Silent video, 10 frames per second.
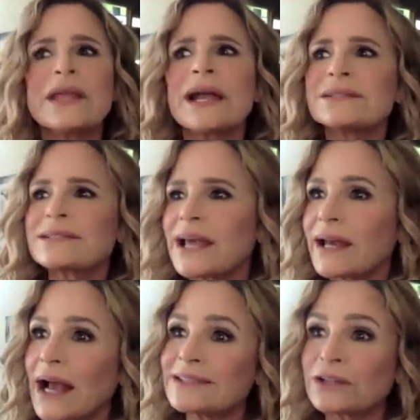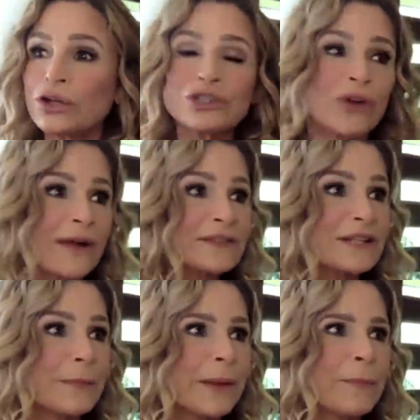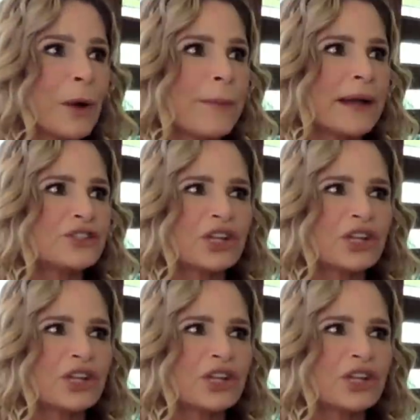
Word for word: and said, I said, look, Travis in a big boy bed.